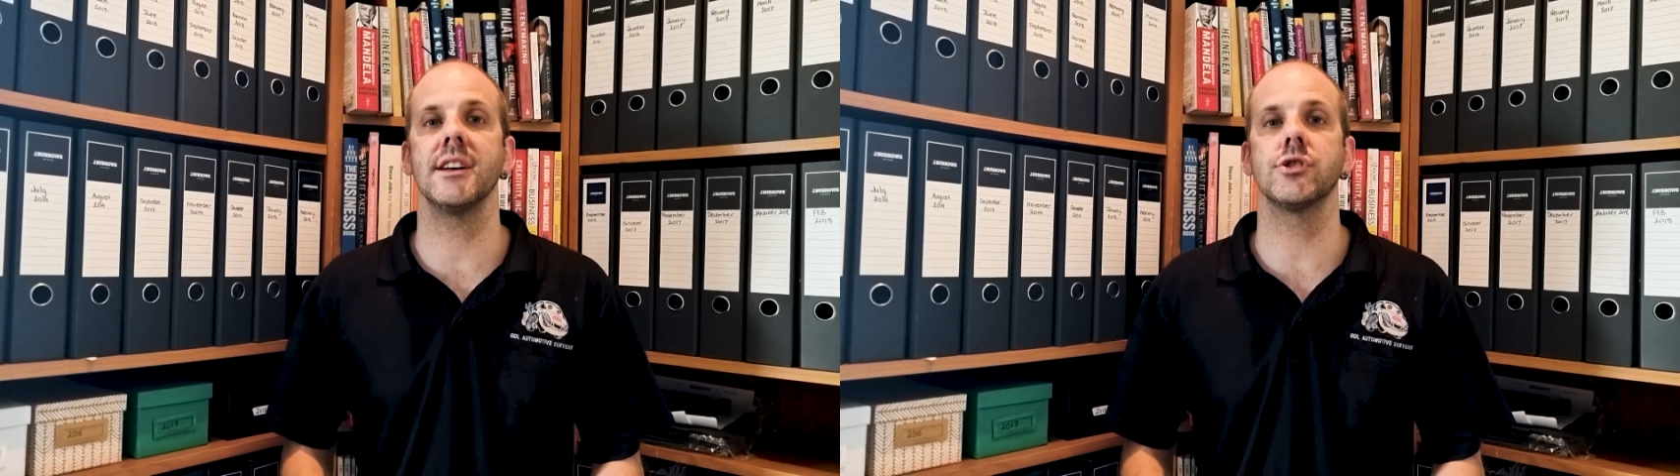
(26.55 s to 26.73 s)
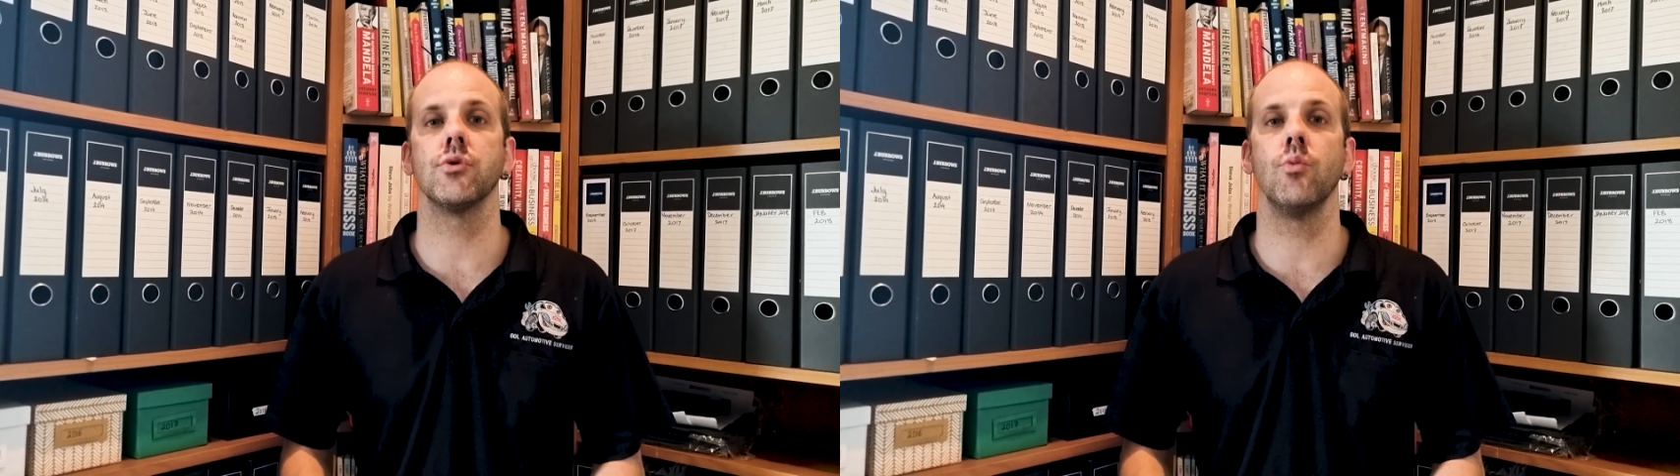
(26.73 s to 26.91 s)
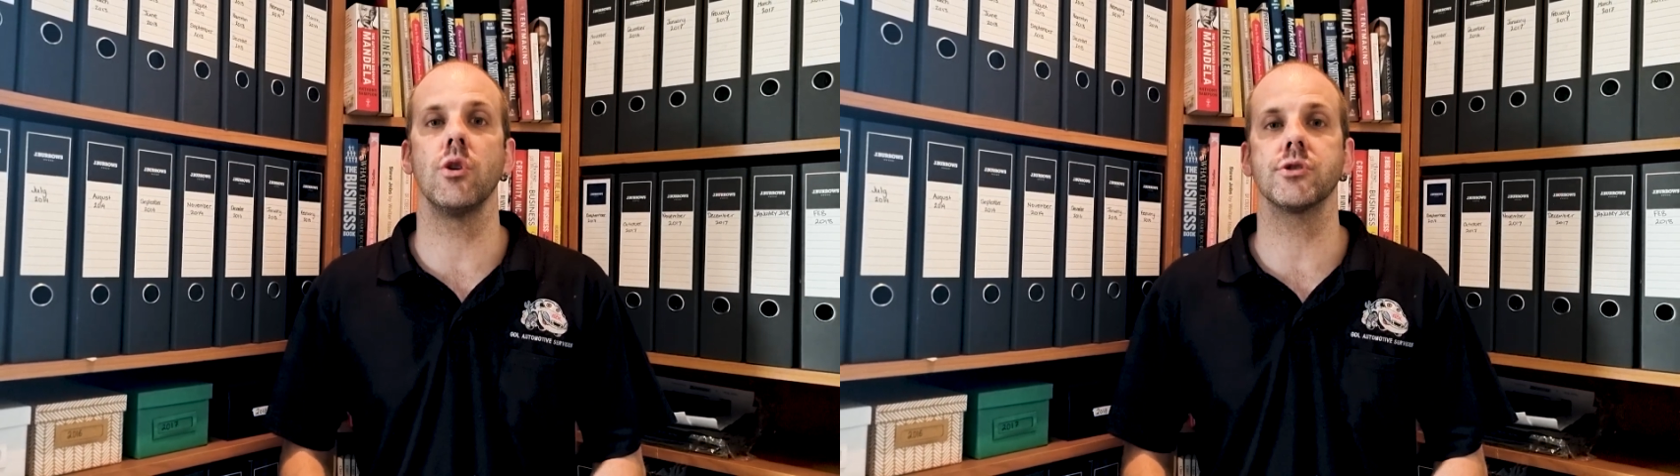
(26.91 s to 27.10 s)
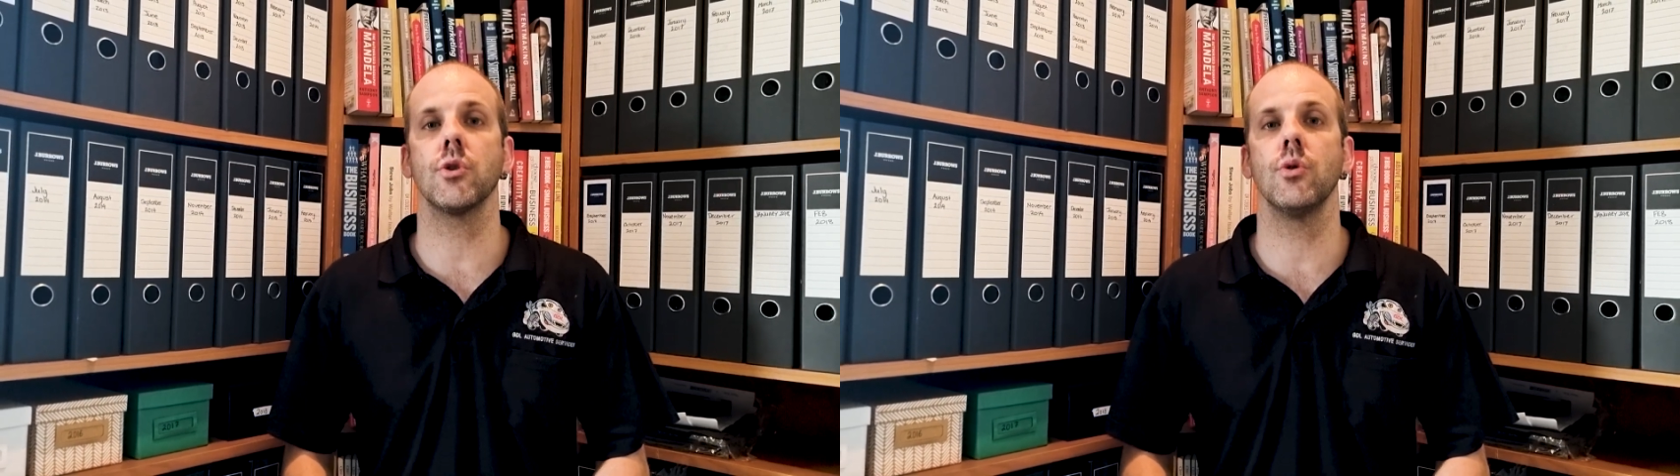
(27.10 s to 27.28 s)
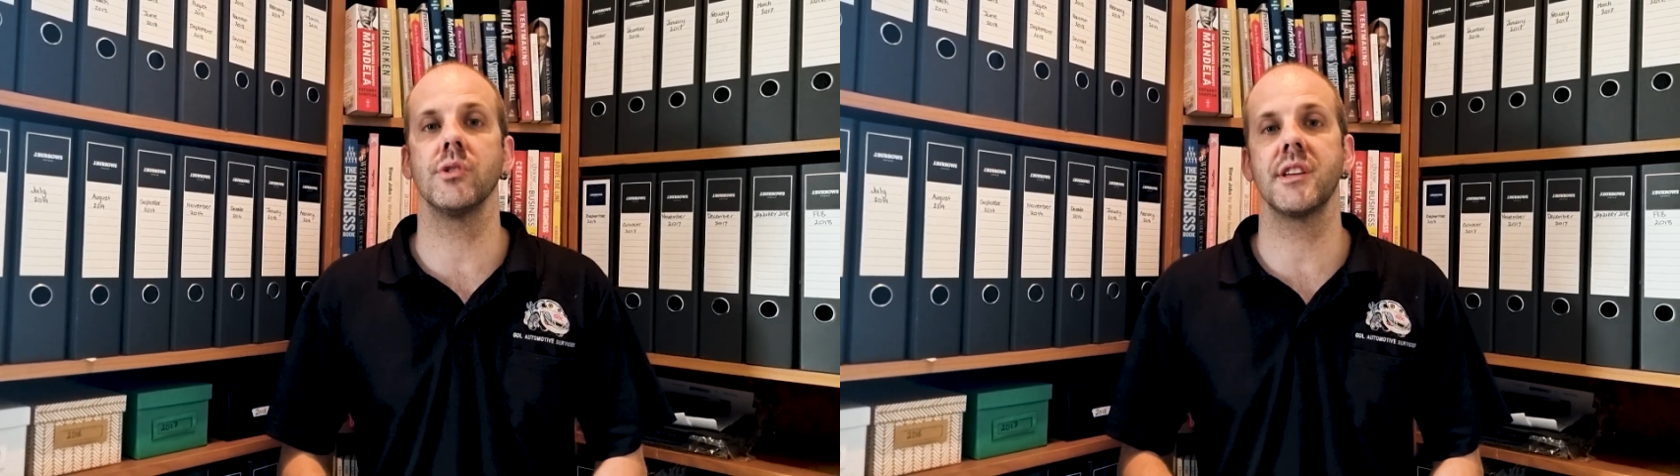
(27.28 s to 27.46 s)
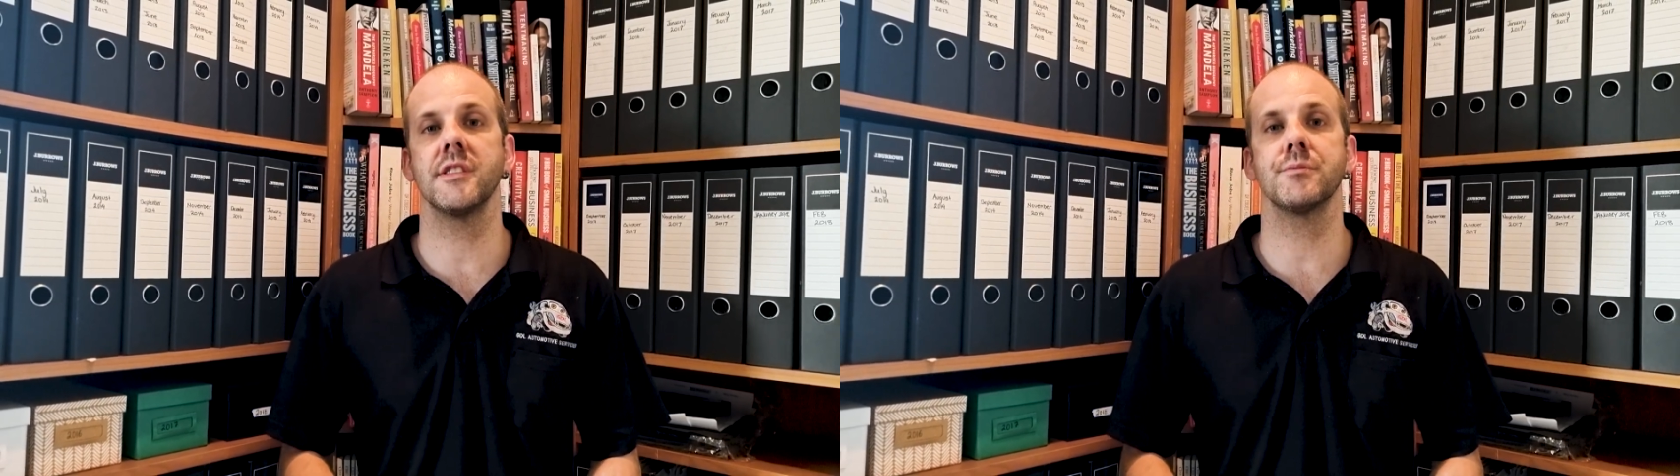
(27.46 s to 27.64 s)
as to what's
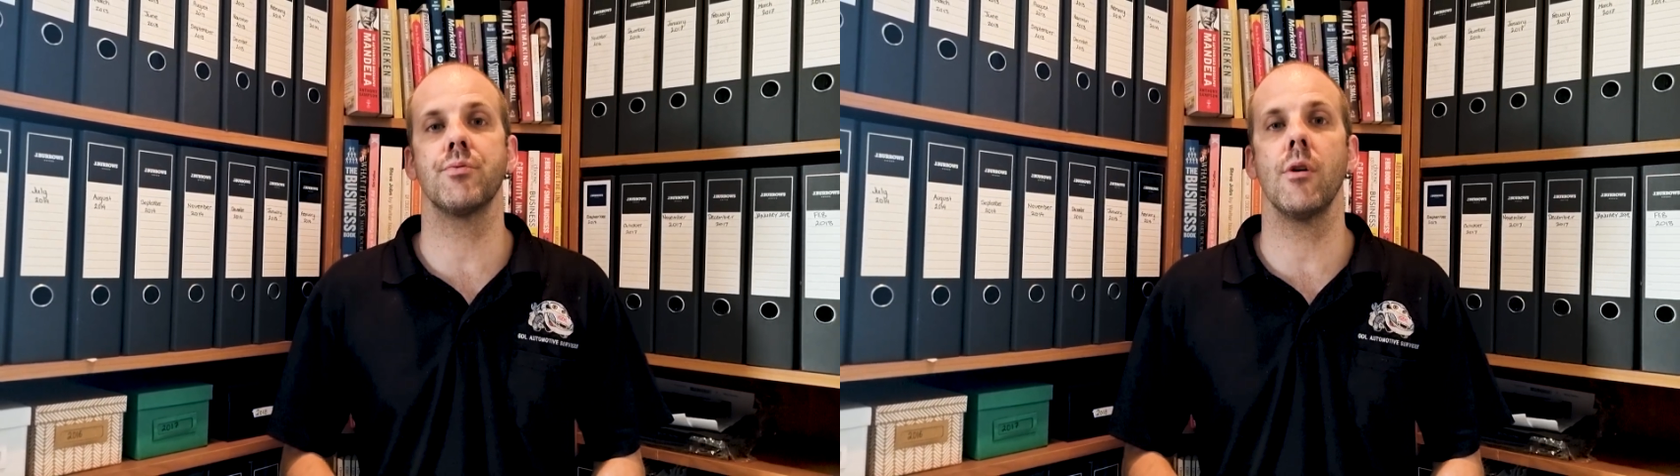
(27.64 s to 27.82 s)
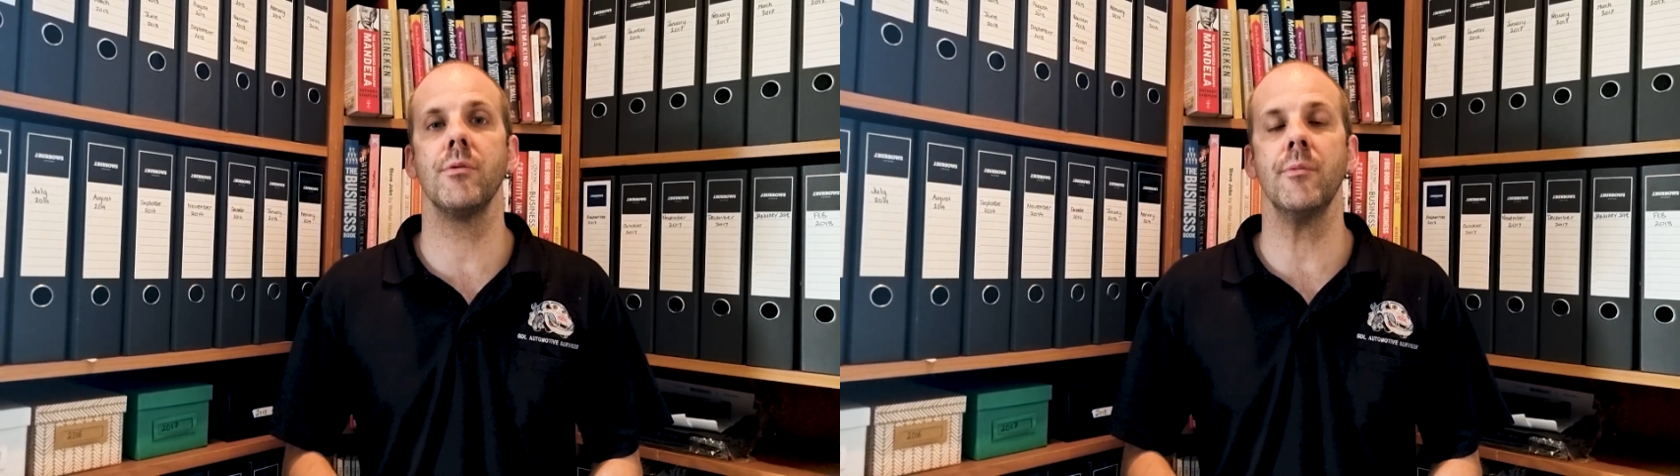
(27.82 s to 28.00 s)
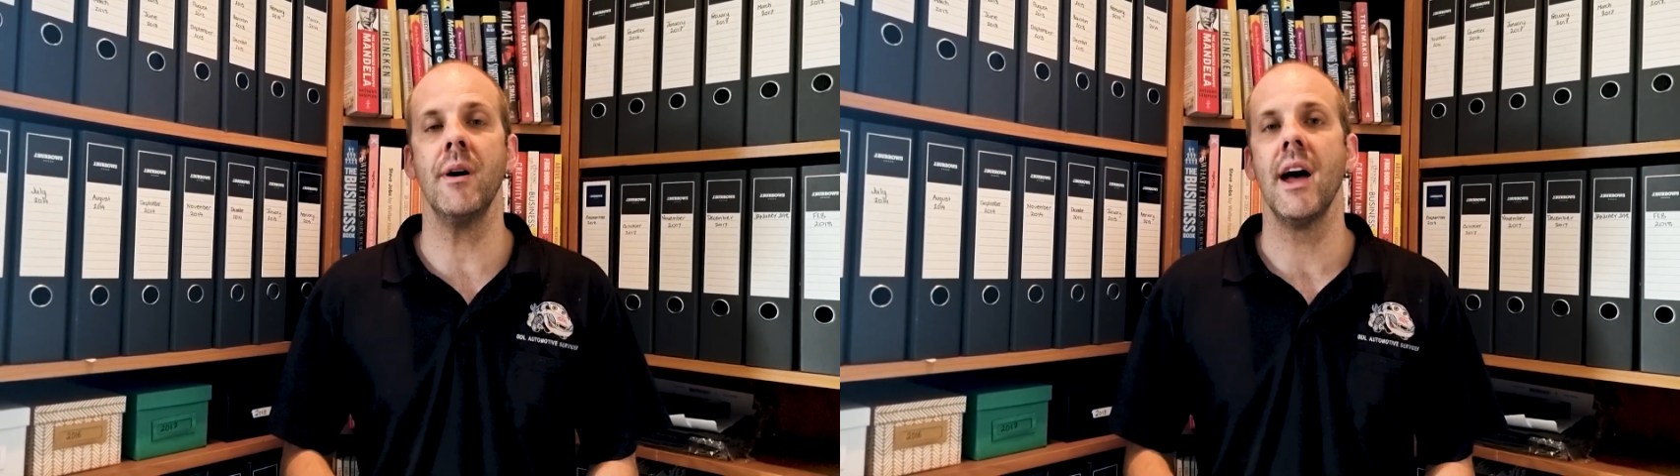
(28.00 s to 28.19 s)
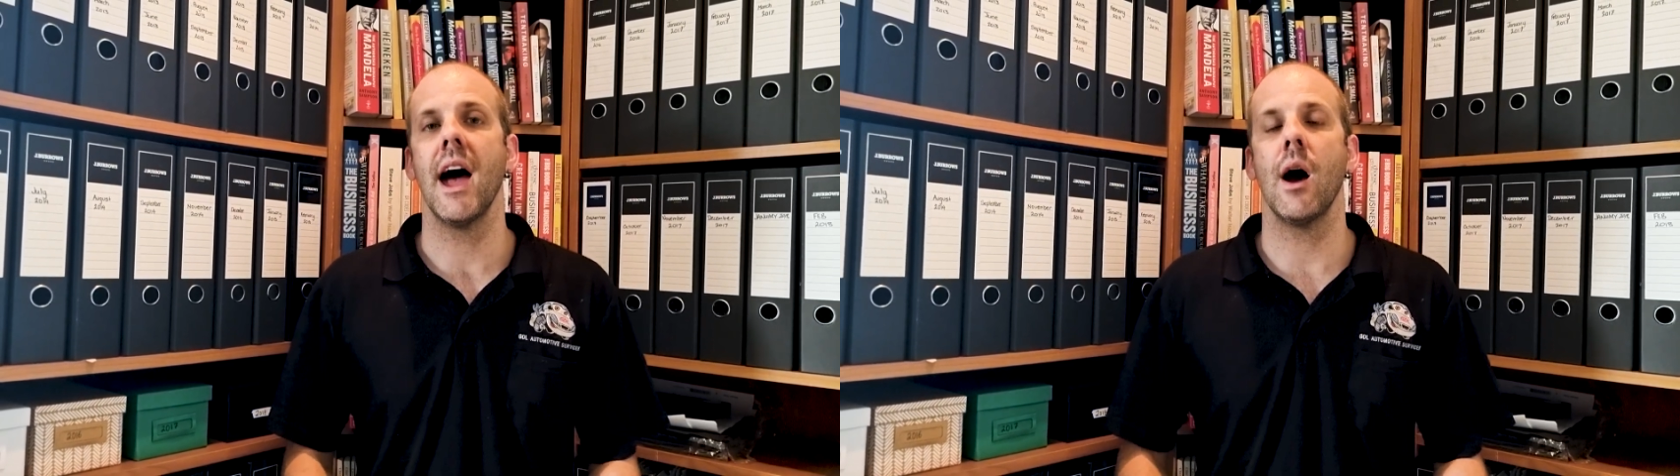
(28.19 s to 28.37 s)
causing this problem,